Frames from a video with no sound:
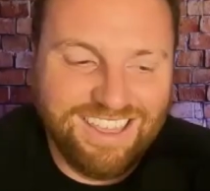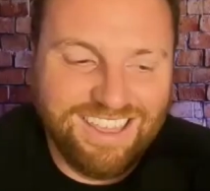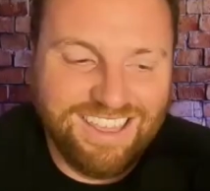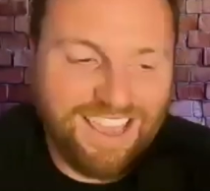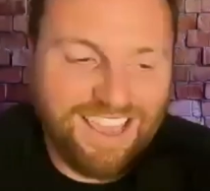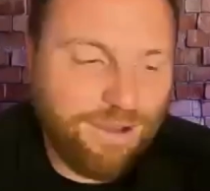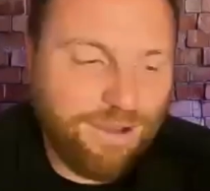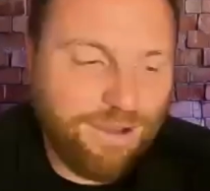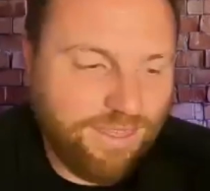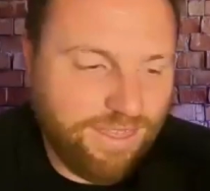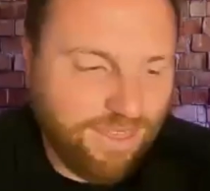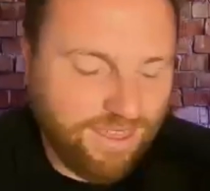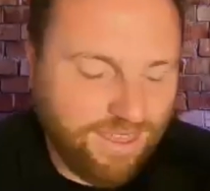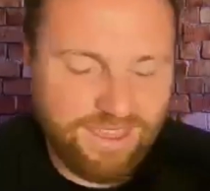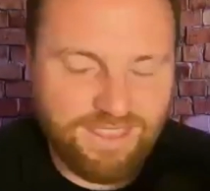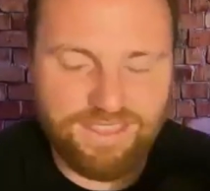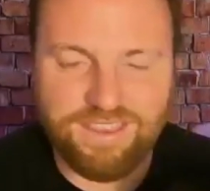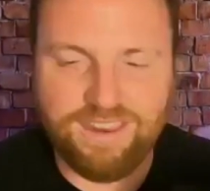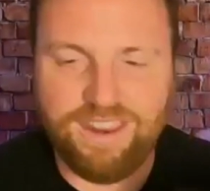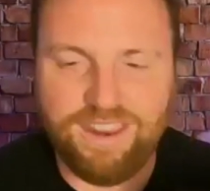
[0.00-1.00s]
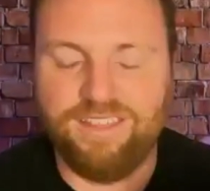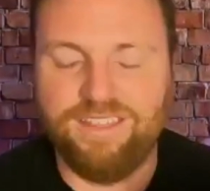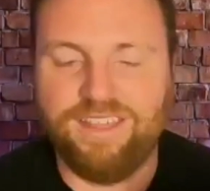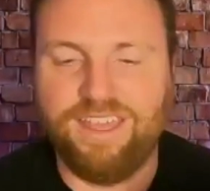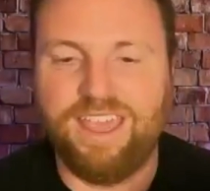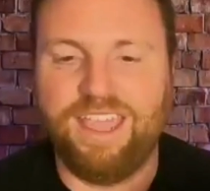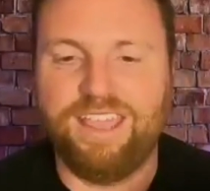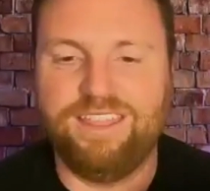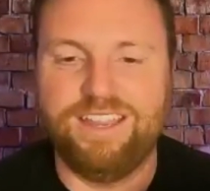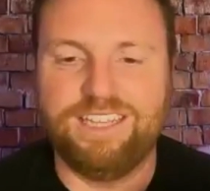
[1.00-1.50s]
well, I think you hit the nail on the
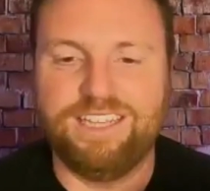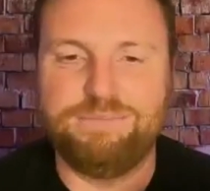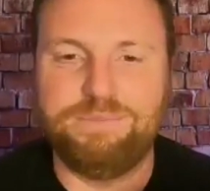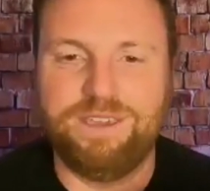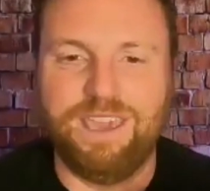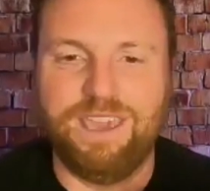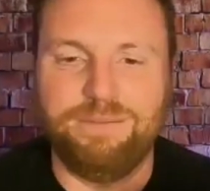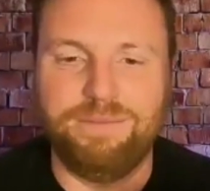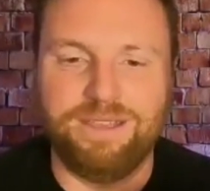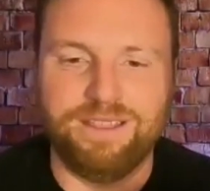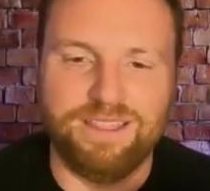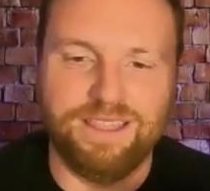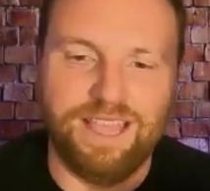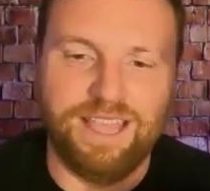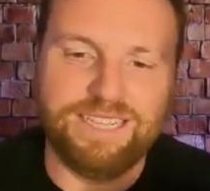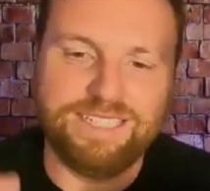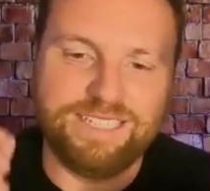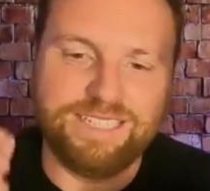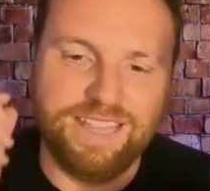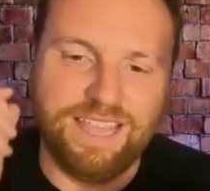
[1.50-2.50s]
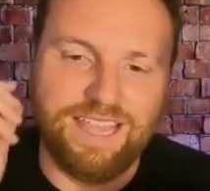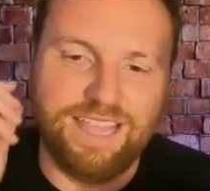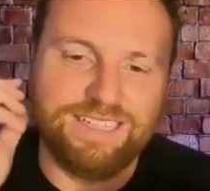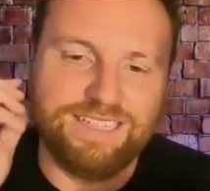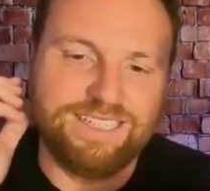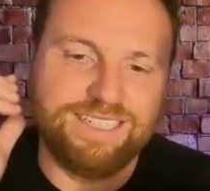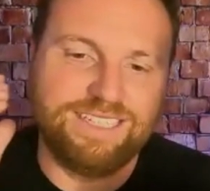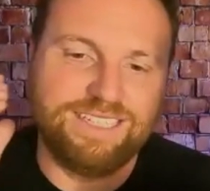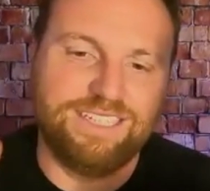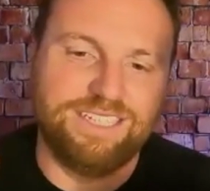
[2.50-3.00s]
head. That's becoming less and
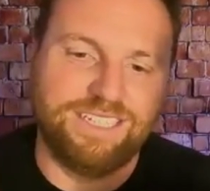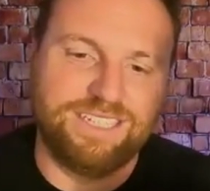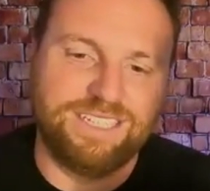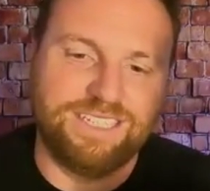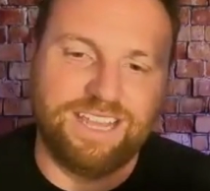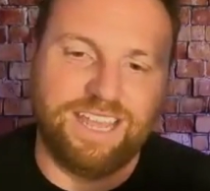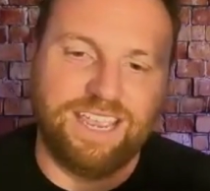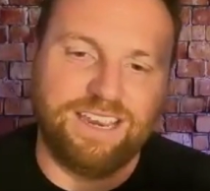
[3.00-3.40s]
less just like